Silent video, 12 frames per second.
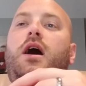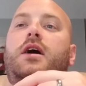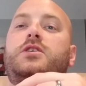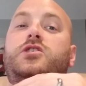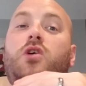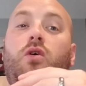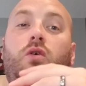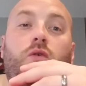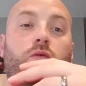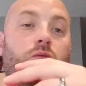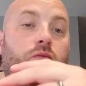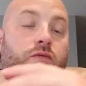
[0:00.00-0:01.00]

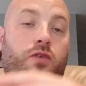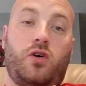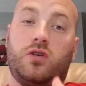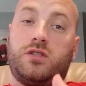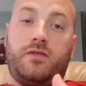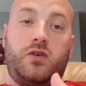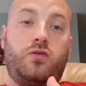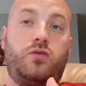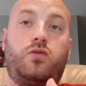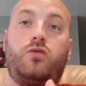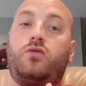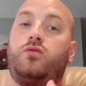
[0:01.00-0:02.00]
so for those of you
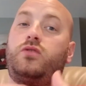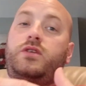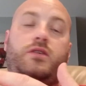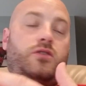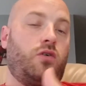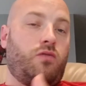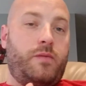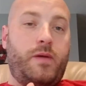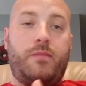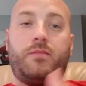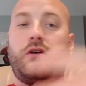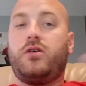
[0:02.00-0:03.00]
who
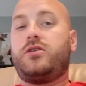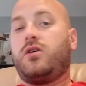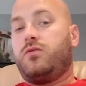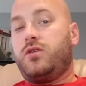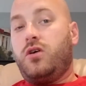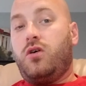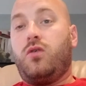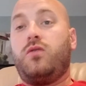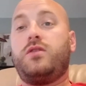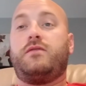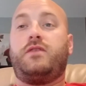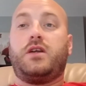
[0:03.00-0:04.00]
don't know
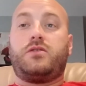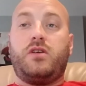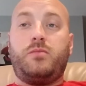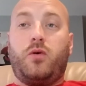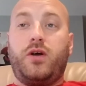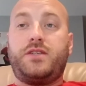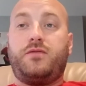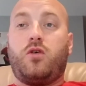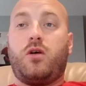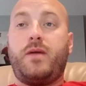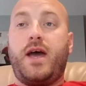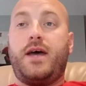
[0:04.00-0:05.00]
the victory points
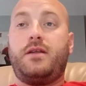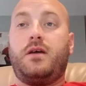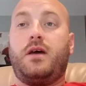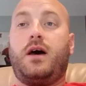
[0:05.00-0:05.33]
format,